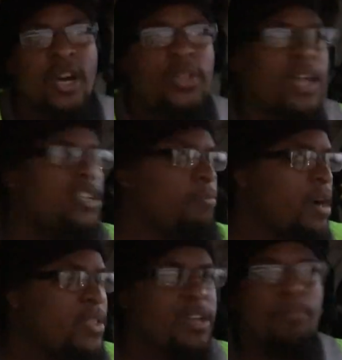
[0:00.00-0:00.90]
not your
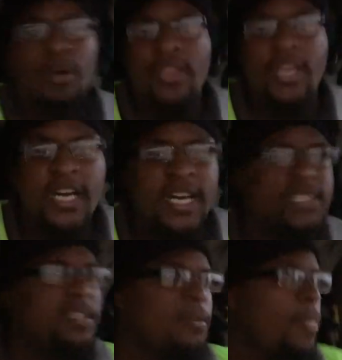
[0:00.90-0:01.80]
mother, your brother,
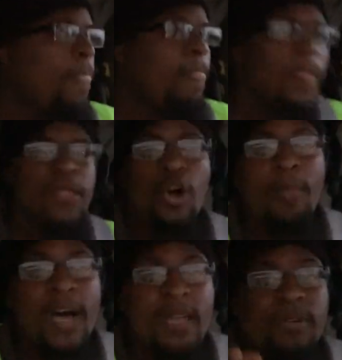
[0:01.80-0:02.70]
cousin,
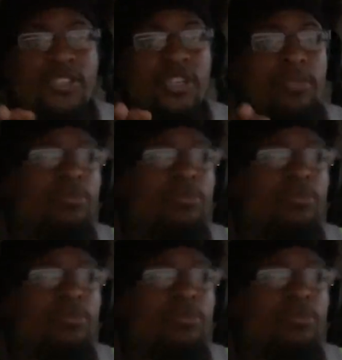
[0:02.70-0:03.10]
nobody but you.